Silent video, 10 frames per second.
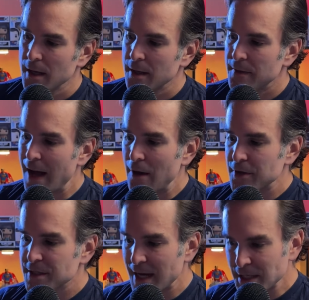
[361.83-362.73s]
Now,
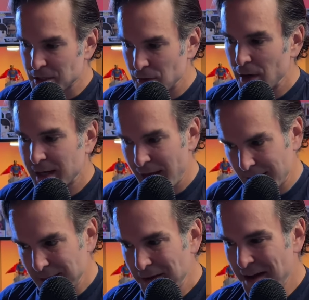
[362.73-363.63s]
this next suit,
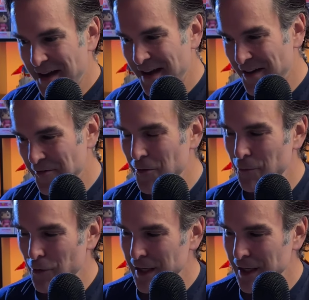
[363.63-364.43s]
again, from Ricky